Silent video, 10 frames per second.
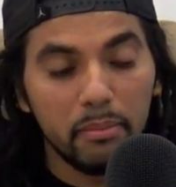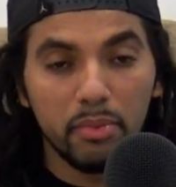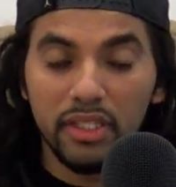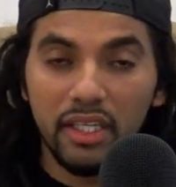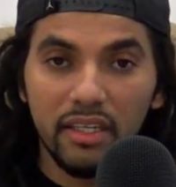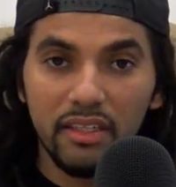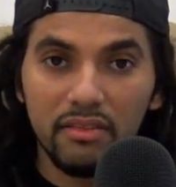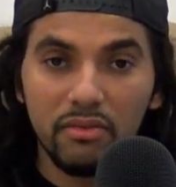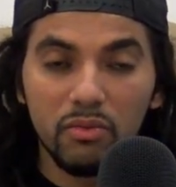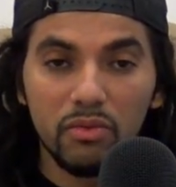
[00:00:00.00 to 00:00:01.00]
But then
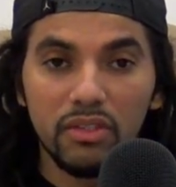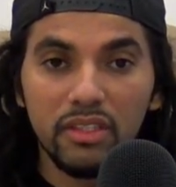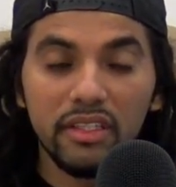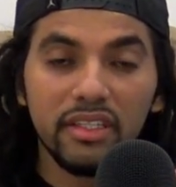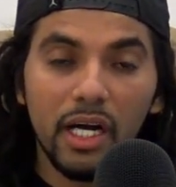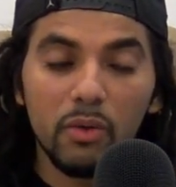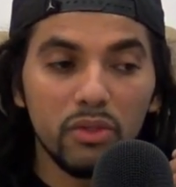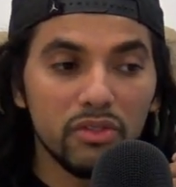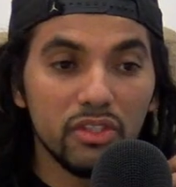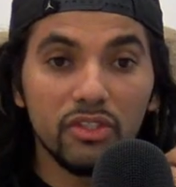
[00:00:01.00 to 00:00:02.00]
that
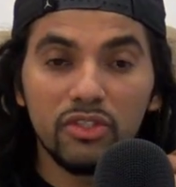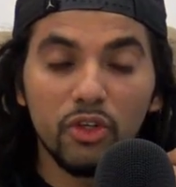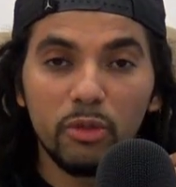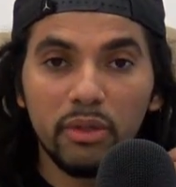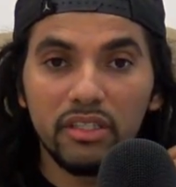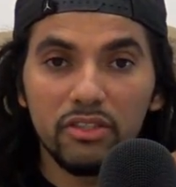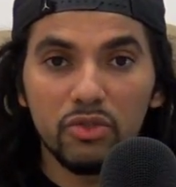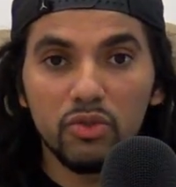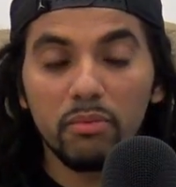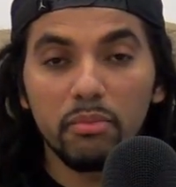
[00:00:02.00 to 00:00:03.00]
will disturb and
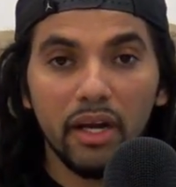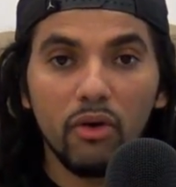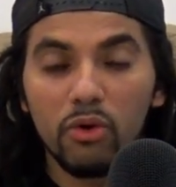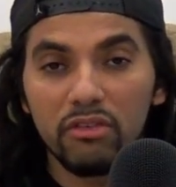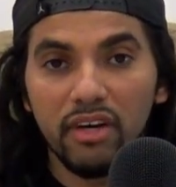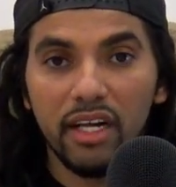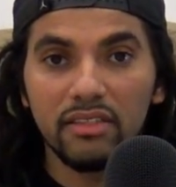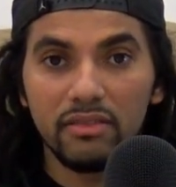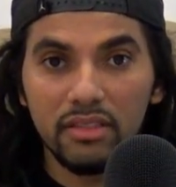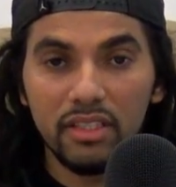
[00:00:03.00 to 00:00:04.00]
disrupt my core
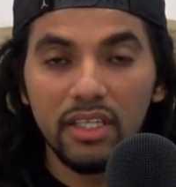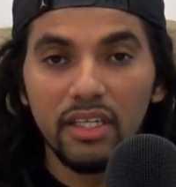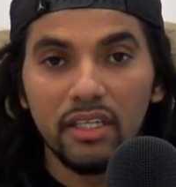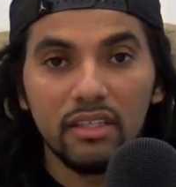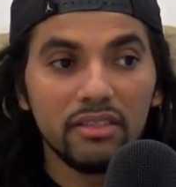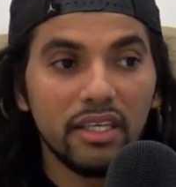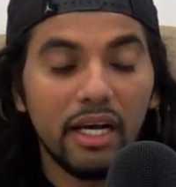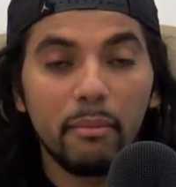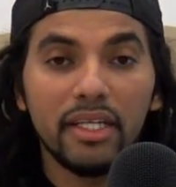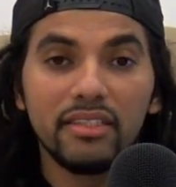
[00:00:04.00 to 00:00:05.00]
values, because then
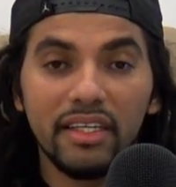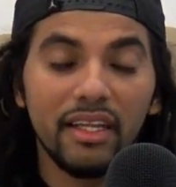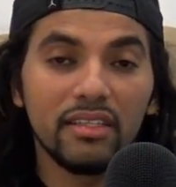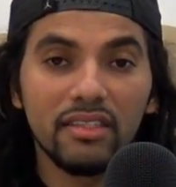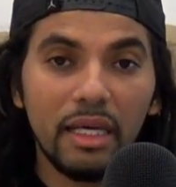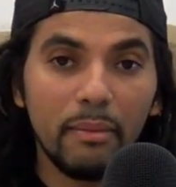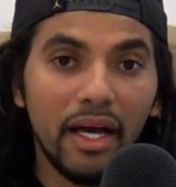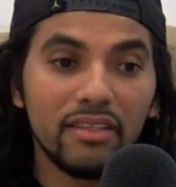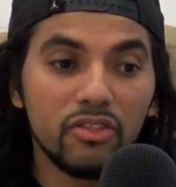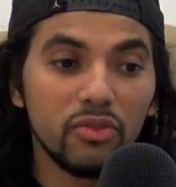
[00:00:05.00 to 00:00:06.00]
I might take that same
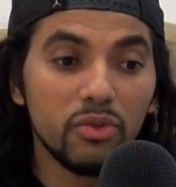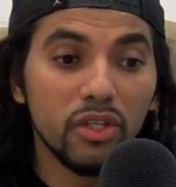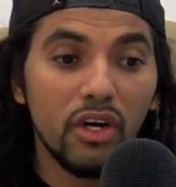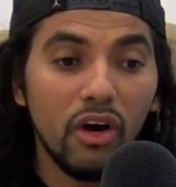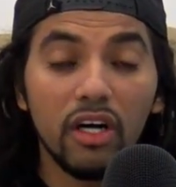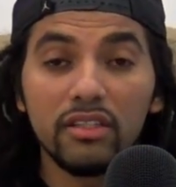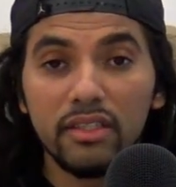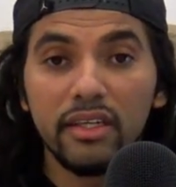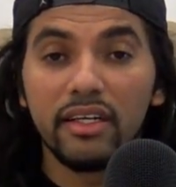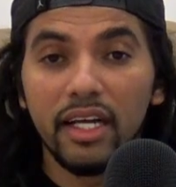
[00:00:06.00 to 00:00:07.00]
attitude onto
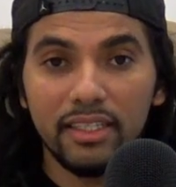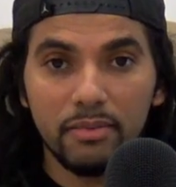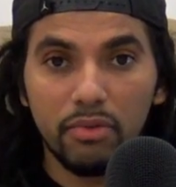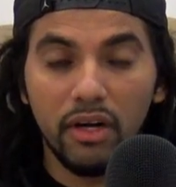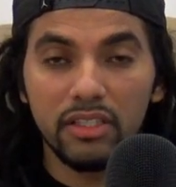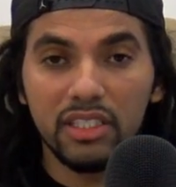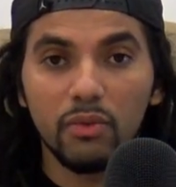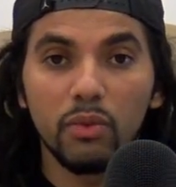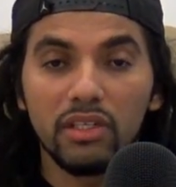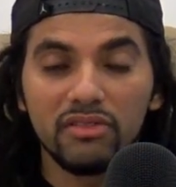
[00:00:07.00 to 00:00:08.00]
the next
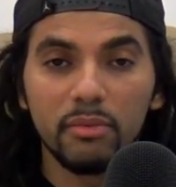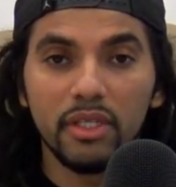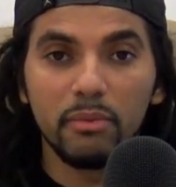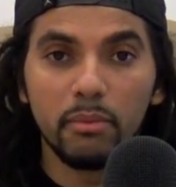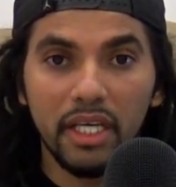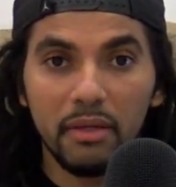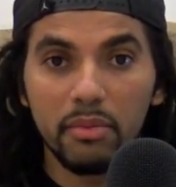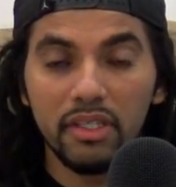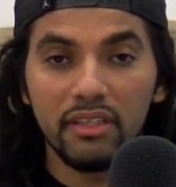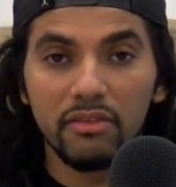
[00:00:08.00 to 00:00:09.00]
project, whatever may
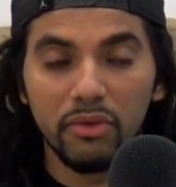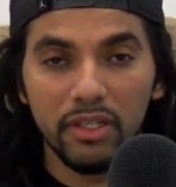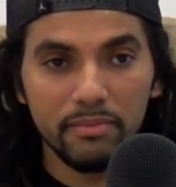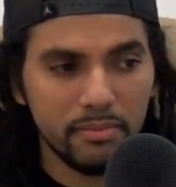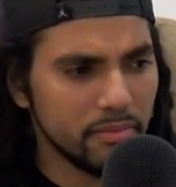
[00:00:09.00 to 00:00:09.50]
be, right?